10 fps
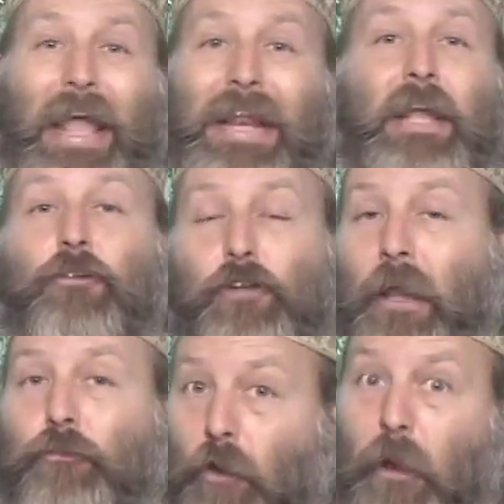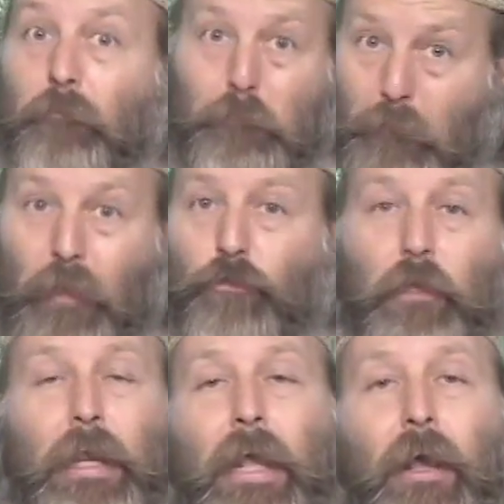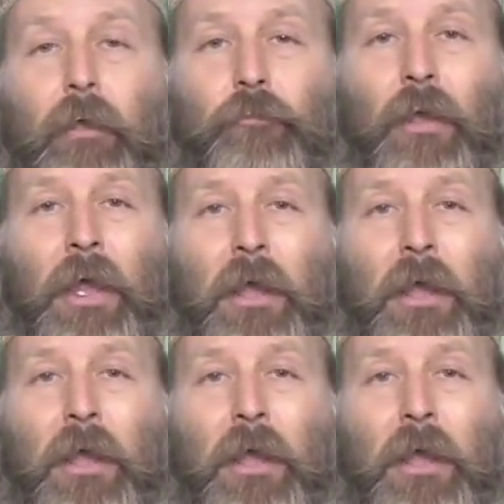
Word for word: any intention of misleading us,